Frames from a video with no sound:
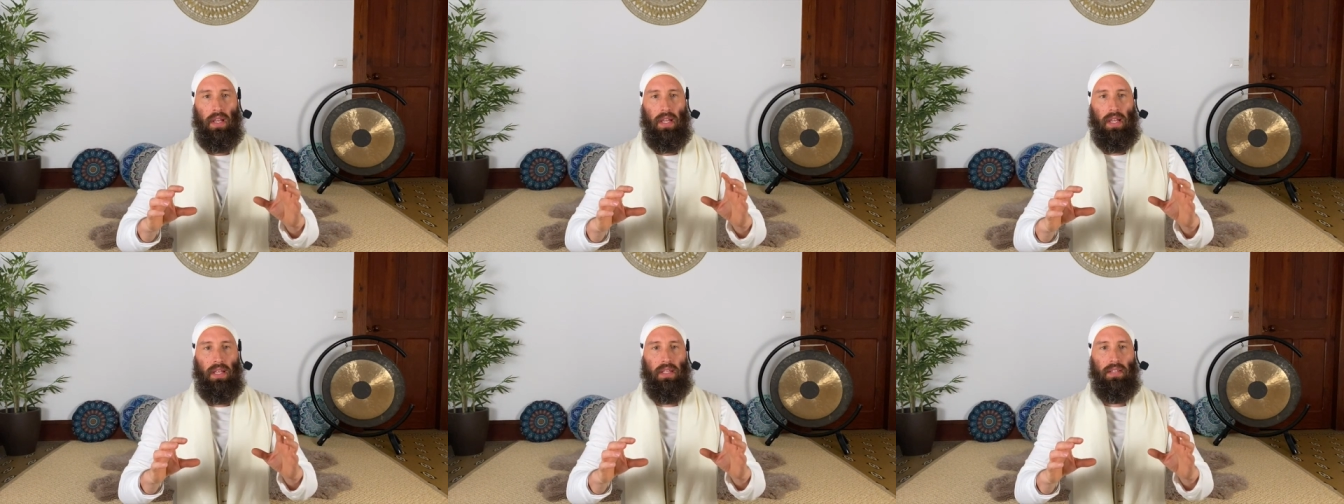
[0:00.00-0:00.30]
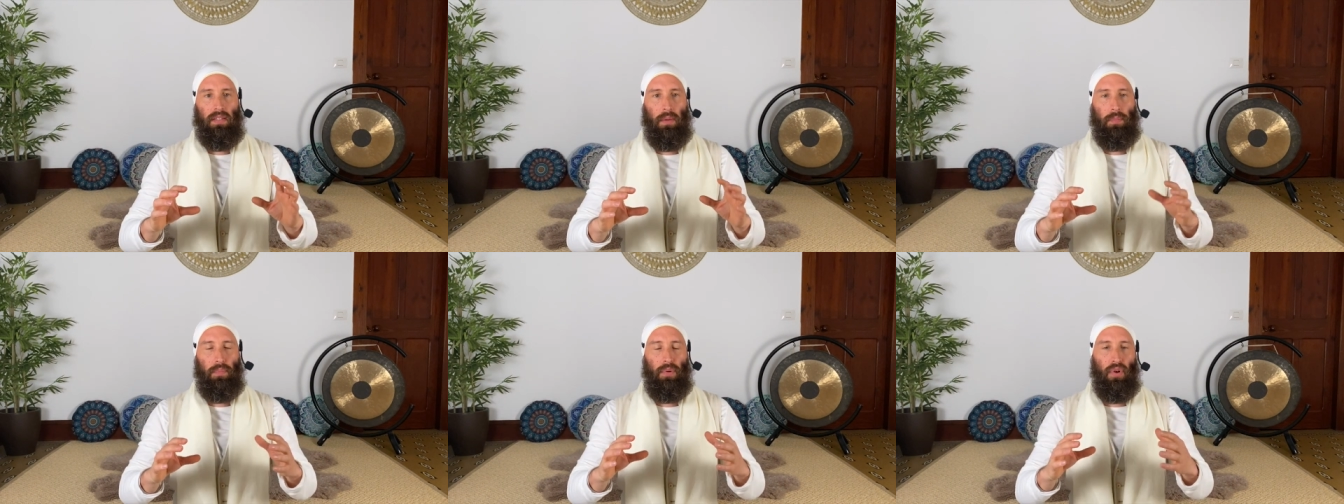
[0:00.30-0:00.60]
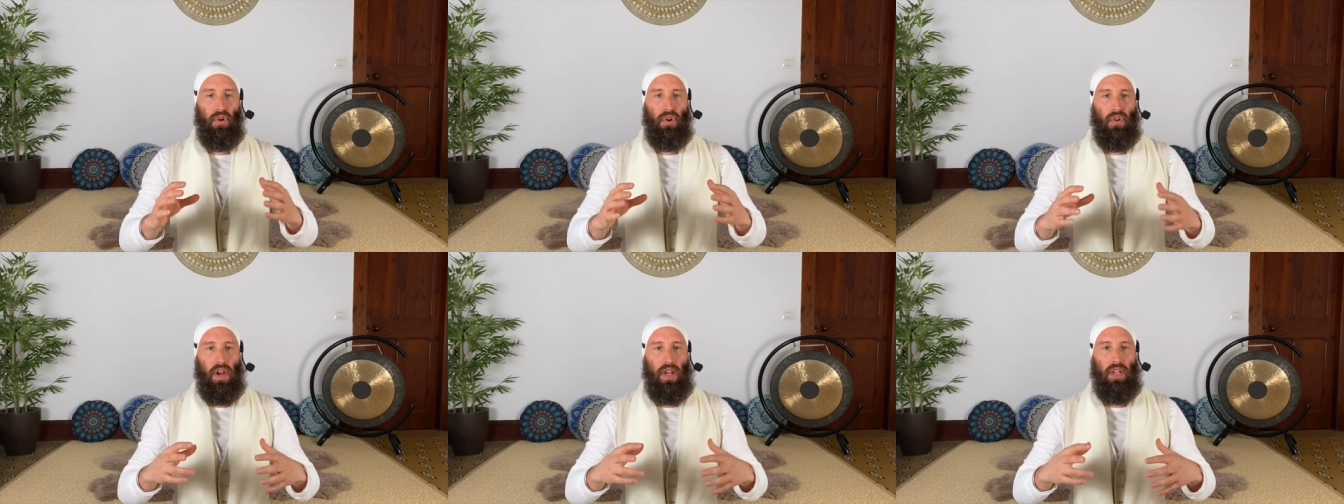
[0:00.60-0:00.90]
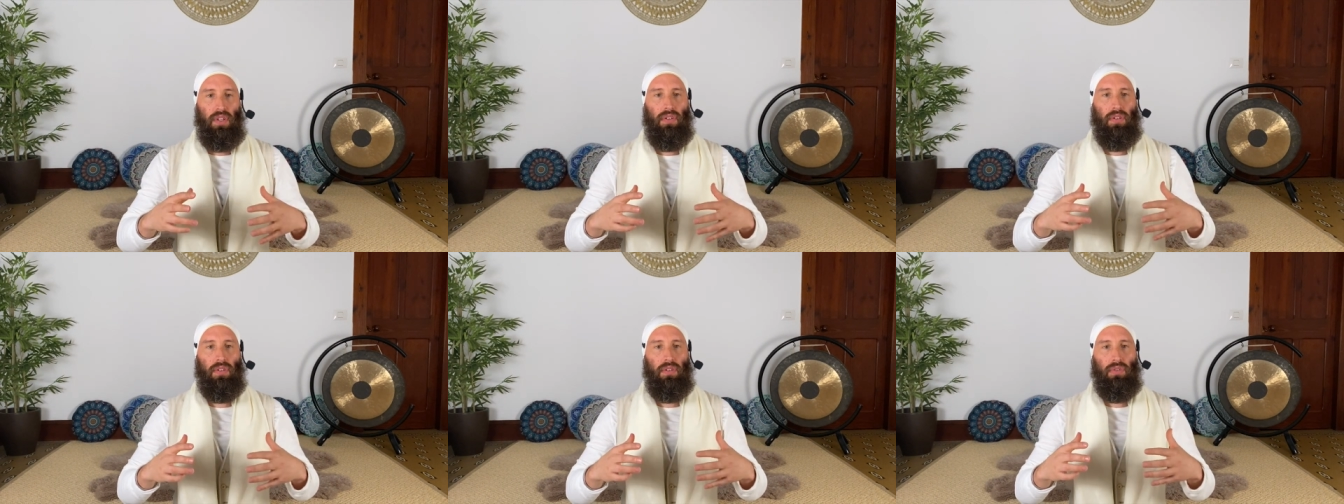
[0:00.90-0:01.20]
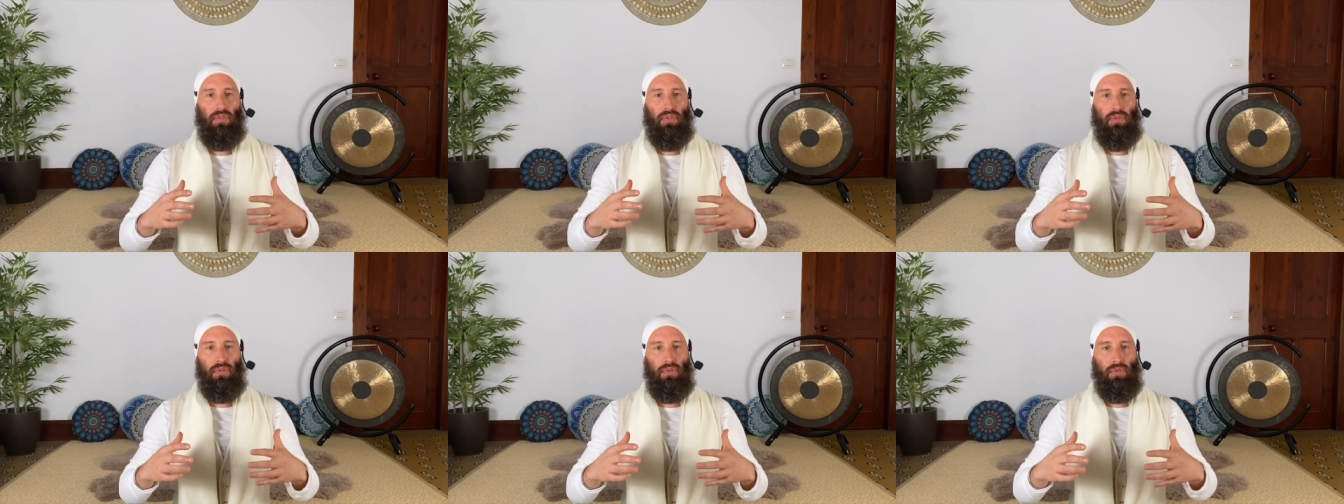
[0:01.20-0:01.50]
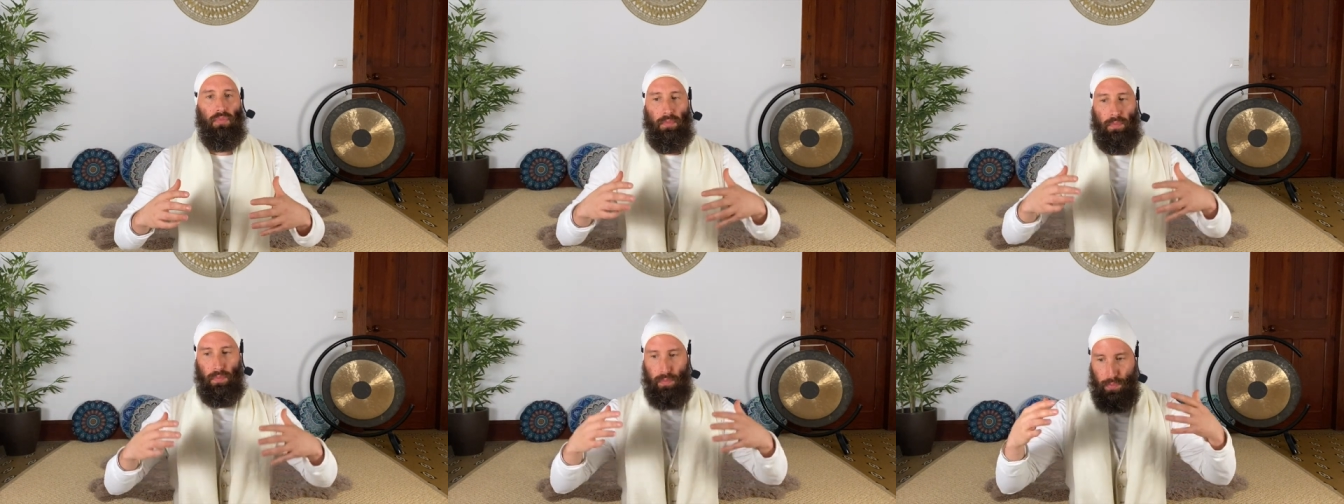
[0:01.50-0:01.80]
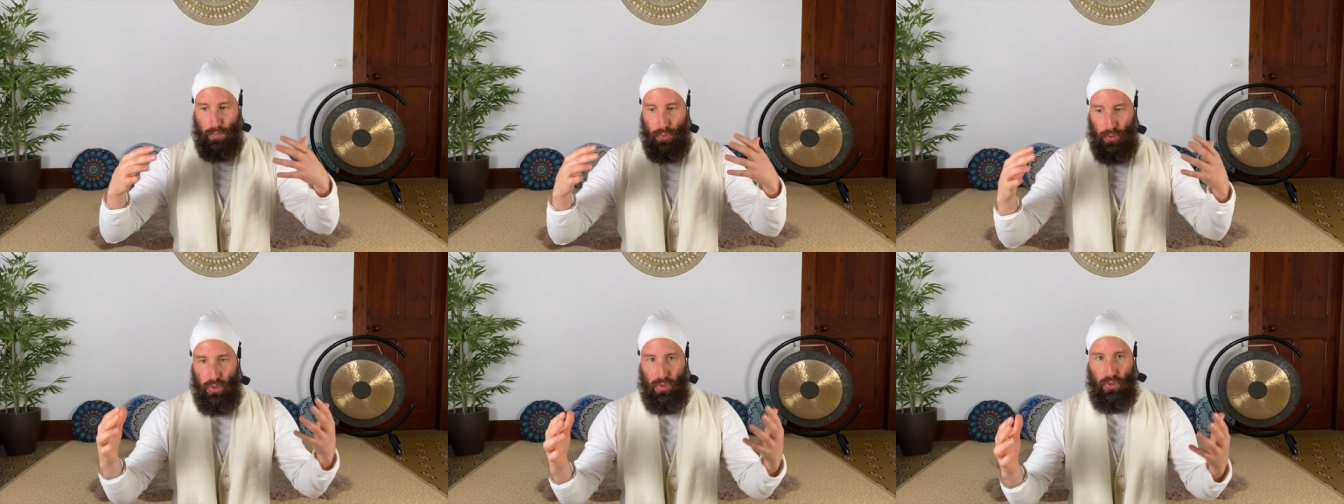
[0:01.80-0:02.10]
is a progression to
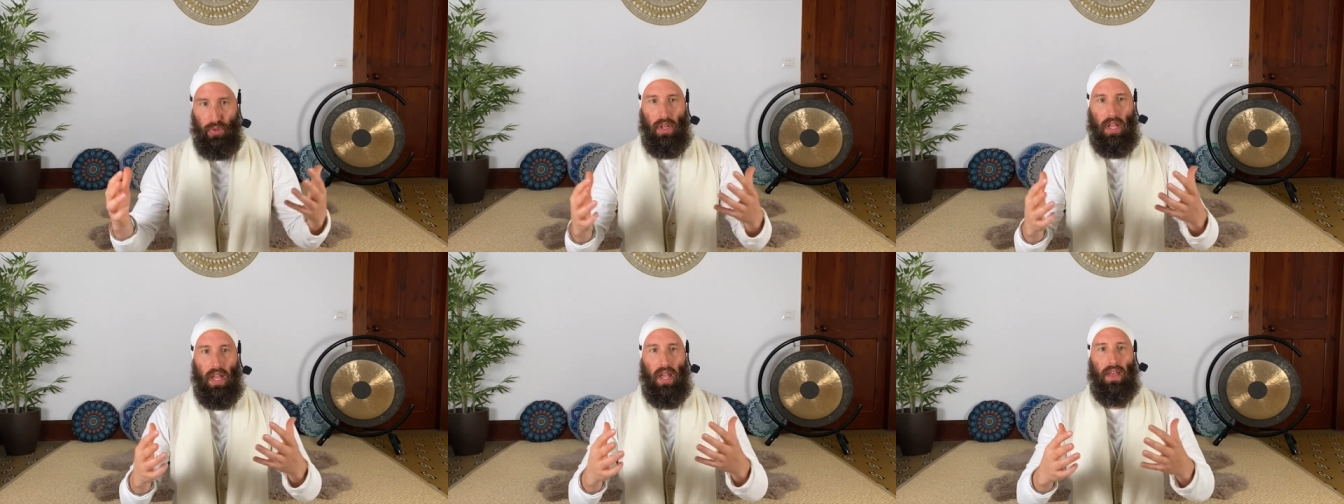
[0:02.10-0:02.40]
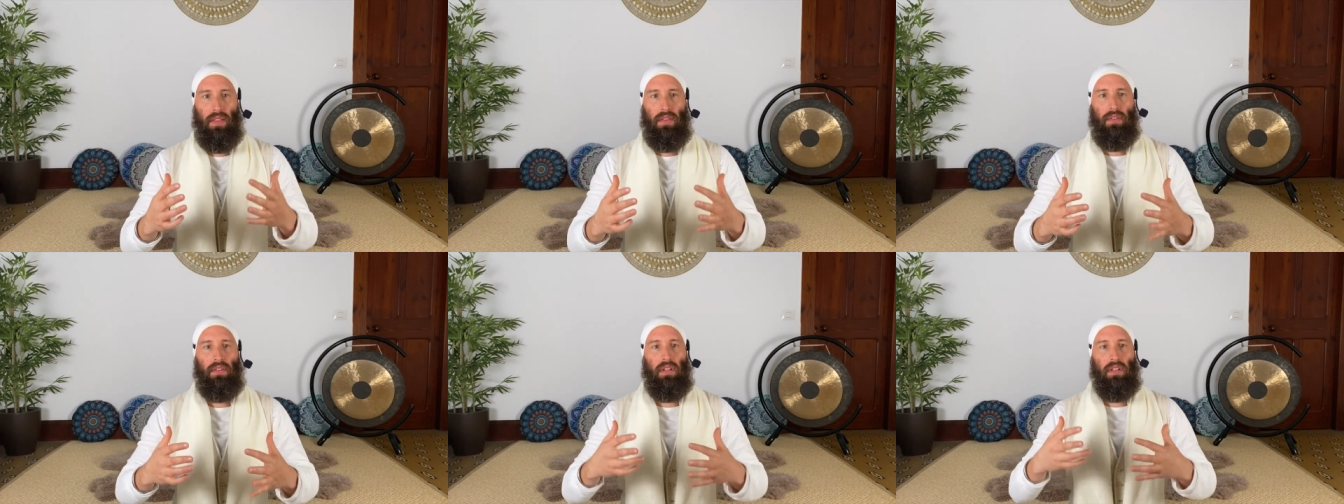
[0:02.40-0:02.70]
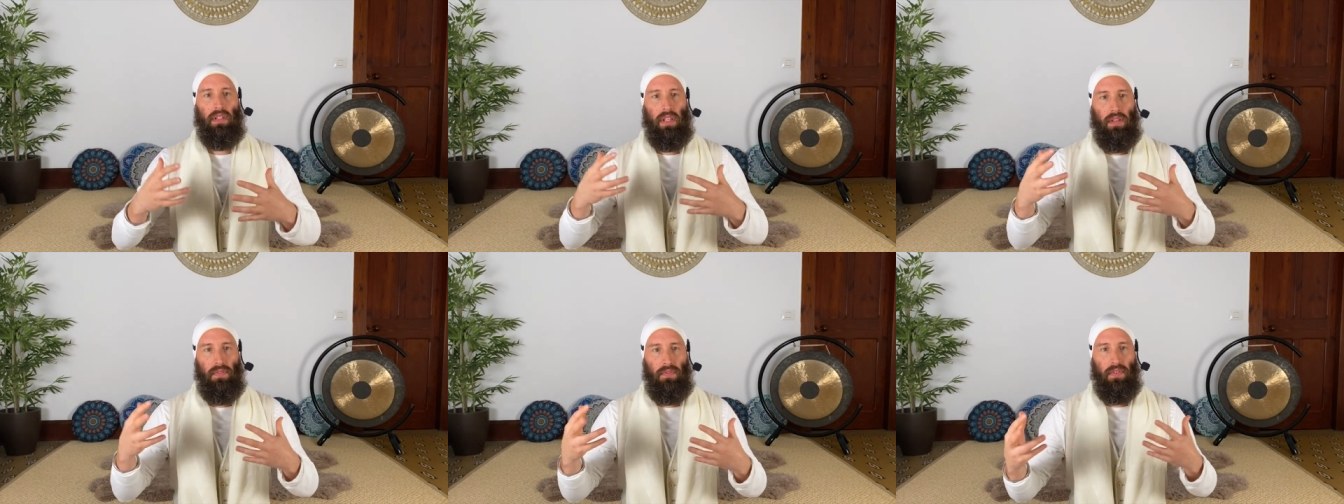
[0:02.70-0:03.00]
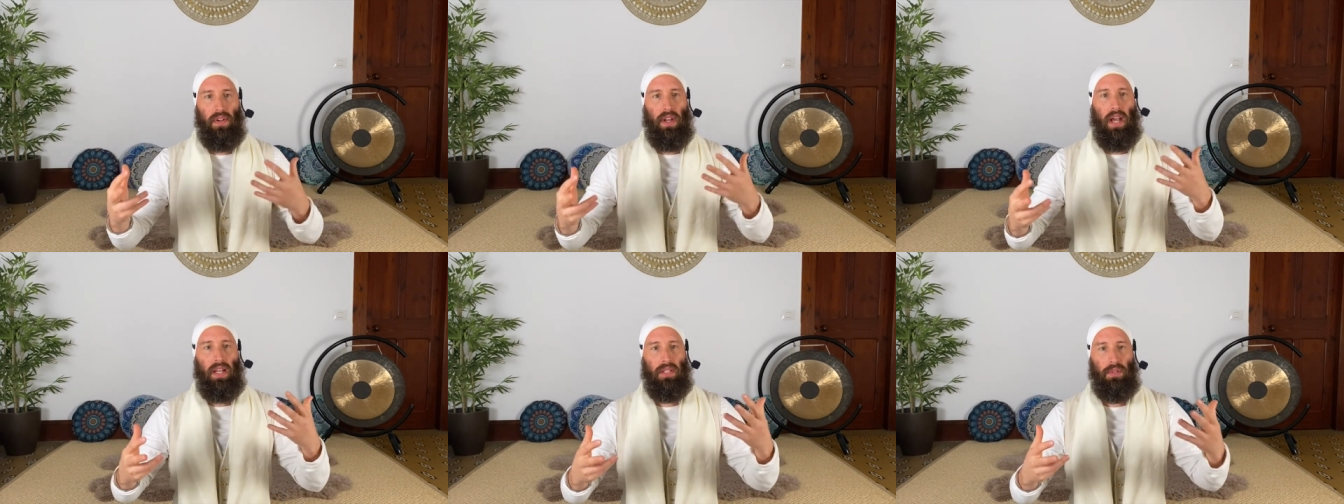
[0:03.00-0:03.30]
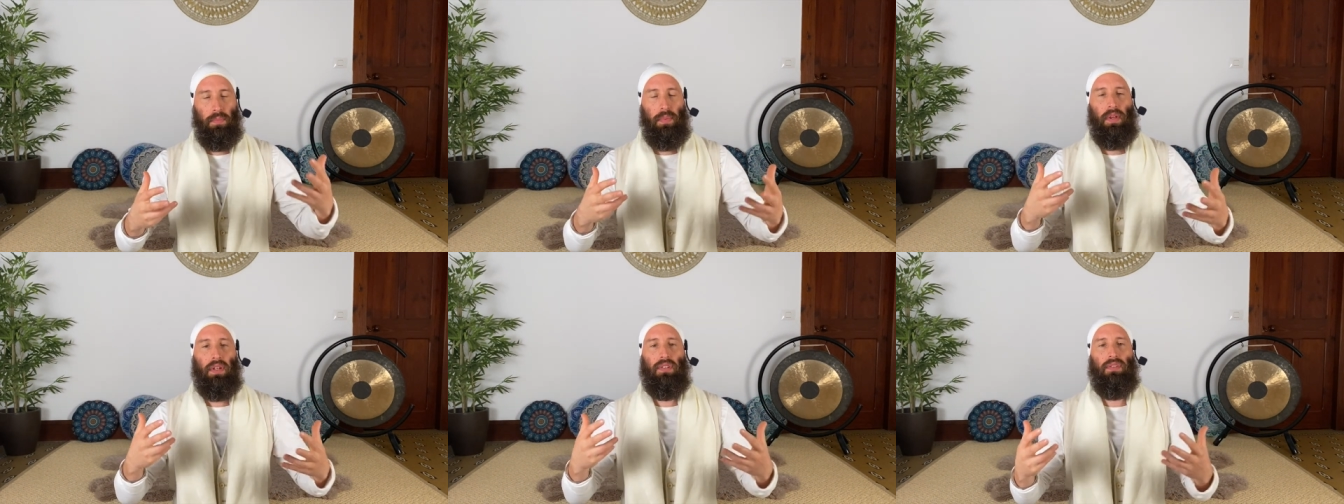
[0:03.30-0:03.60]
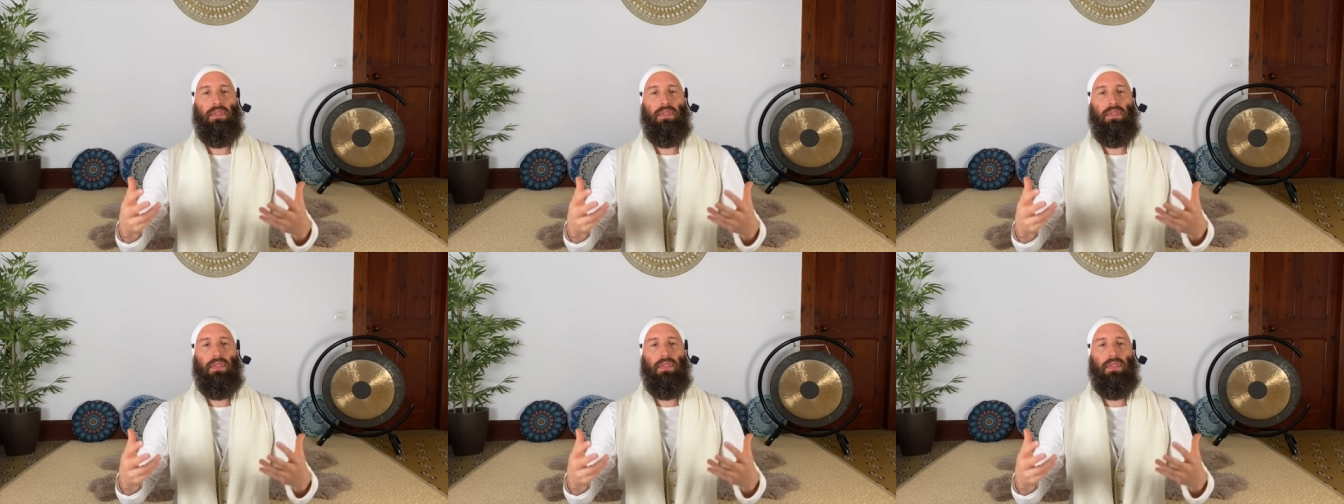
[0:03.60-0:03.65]
put together the different aspects